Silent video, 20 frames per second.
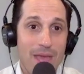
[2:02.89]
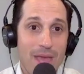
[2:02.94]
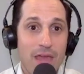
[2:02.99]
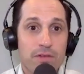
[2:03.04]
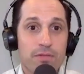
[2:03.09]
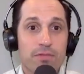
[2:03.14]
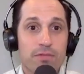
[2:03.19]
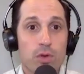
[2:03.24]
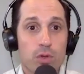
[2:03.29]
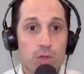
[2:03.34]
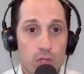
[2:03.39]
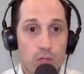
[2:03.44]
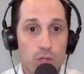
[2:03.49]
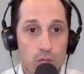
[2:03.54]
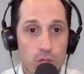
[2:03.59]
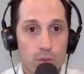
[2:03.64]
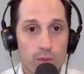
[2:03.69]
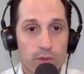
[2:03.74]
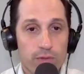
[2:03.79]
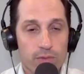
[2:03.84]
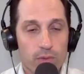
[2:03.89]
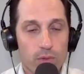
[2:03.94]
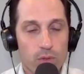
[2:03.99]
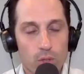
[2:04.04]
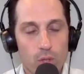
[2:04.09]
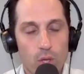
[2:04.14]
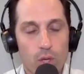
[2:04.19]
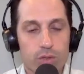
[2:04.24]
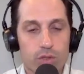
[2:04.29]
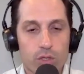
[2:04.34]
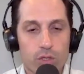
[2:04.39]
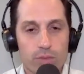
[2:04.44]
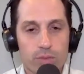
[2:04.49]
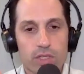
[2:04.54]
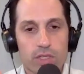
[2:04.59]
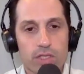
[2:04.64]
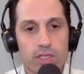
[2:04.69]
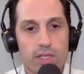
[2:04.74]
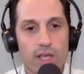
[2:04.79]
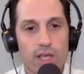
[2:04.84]
and for you and for the long-term
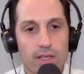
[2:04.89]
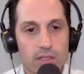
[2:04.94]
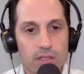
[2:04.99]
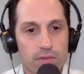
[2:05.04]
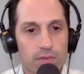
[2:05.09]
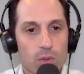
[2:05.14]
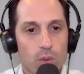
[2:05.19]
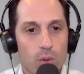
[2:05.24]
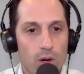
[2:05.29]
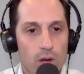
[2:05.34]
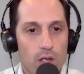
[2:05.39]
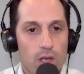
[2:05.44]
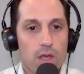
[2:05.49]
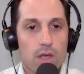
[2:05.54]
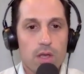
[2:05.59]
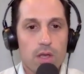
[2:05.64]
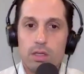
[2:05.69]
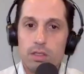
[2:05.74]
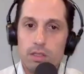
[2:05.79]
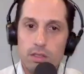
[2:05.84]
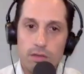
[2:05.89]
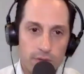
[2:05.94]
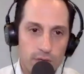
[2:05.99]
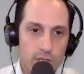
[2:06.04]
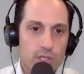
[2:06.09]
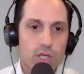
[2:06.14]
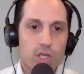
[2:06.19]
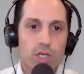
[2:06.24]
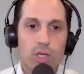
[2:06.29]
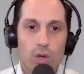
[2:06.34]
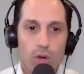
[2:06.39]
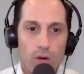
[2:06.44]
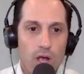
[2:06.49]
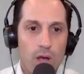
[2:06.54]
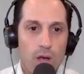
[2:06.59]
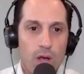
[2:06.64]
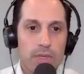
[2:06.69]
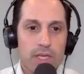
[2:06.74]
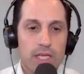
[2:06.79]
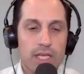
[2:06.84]
success of your division, your
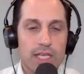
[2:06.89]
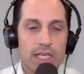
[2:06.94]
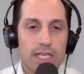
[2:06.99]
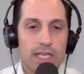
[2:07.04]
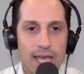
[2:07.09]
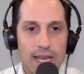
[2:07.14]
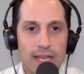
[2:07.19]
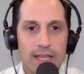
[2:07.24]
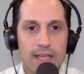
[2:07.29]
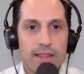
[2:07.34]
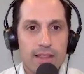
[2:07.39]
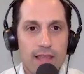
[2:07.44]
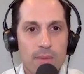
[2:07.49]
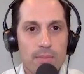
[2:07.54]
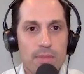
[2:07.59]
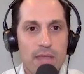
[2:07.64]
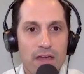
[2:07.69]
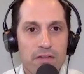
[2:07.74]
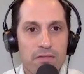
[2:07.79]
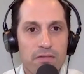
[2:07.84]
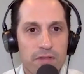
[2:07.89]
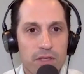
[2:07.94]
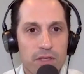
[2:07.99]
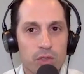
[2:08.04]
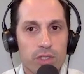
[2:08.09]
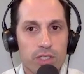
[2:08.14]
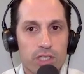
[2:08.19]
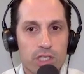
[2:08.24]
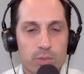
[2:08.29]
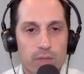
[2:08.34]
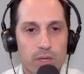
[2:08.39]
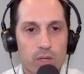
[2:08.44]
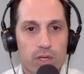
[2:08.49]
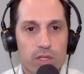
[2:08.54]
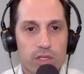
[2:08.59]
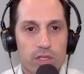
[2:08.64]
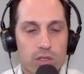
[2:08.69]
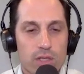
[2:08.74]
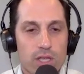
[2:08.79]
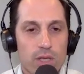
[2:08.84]
company, getting them that field
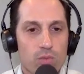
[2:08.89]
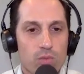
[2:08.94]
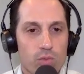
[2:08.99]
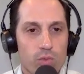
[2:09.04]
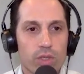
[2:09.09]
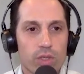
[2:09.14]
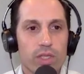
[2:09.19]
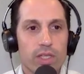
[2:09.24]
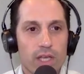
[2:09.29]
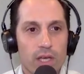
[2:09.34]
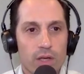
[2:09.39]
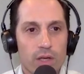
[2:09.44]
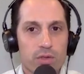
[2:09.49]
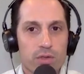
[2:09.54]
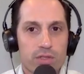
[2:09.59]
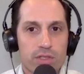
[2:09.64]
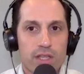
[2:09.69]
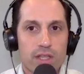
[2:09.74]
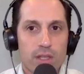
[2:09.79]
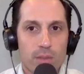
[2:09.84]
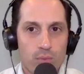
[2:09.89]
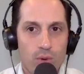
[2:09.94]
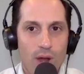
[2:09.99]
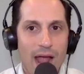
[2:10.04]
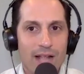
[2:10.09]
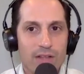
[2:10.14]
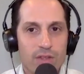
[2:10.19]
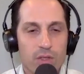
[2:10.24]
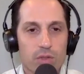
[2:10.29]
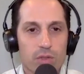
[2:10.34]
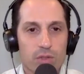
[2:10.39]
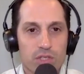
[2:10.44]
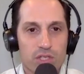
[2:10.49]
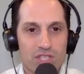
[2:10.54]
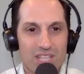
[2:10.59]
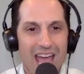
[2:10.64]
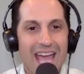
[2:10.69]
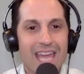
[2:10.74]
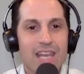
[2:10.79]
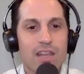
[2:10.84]
experience so they really understand the practical
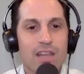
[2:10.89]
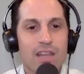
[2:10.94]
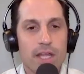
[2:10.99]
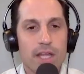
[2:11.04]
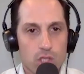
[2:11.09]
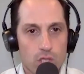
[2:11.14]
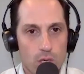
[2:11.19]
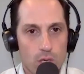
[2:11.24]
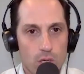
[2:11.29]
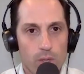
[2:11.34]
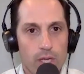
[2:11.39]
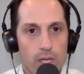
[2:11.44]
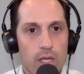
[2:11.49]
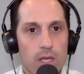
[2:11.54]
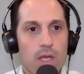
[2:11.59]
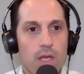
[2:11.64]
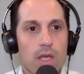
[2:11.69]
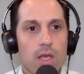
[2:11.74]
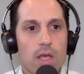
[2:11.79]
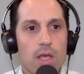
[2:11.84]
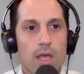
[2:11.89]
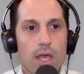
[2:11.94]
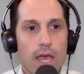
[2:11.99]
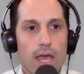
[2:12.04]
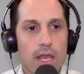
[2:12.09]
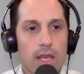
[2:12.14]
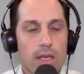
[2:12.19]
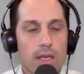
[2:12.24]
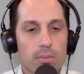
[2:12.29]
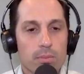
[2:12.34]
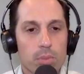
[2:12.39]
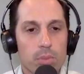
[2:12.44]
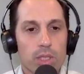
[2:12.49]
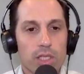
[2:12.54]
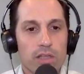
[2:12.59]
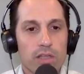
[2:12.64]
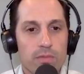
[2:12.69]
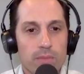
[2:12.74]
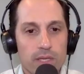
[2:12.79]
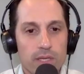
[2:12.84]
side of engineering. And
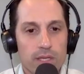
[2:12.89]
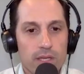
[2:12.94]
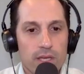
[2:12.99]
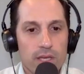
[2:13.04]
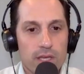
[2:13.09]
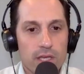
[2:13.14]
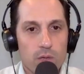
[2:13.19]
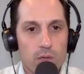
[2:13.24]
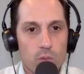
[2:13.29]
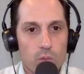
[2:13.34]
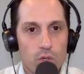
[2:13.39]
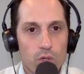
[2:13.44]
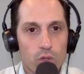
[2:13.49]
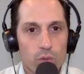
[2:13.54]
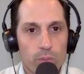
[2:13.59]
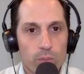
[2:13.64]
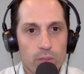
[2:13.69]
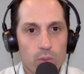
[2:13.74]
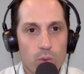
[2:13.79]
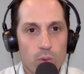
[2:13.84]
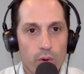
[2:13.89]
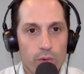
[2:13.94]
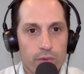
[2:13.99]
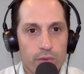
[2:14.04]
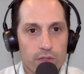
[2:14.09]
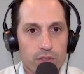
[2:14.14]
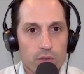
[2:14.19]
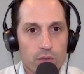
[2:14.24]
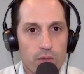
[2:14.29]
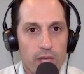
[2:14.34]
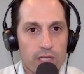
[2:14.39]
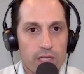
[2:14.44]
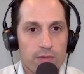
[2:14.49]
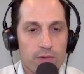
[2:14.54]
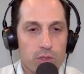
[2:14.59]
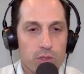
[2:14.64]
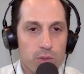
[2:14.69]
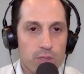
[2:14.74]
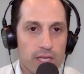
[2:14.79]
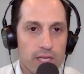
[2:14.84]
believe me, it will be worth it. So thanks
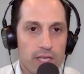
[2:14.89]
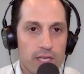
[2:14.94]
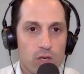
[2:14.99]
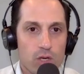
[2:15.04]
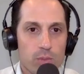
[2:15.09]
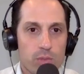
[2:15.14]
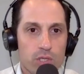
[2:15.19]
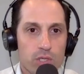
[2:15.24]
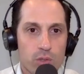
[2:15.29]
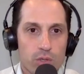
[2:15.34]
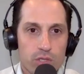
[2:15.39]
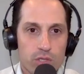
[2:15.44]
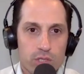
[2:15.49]
for tuning in here. Be sure to